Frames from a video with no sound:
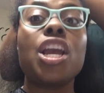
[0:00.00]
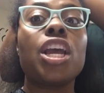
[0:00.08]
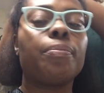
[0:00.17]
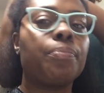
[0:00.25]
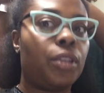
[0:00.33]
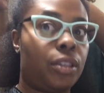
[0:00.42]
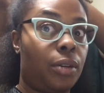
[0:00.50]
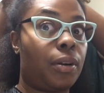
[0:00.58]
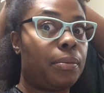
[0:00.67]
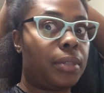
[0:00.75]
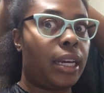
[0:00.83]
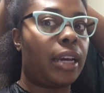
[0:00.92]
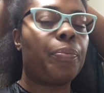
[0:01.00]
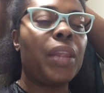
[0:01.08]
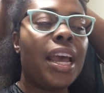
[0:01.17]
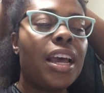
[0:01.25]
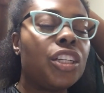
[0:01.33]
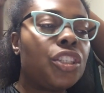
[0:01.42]
You see what I'm
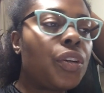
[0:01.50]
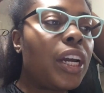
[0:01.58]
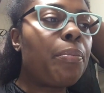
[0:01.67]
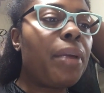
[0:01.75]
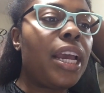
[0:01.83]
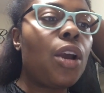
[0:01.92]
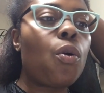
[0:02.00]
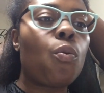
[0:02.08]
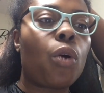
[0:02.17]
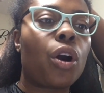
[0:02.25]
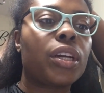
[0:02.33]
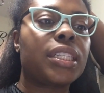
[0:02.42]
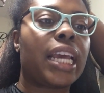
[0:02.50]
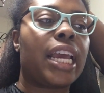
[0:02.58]
saying? Trimming works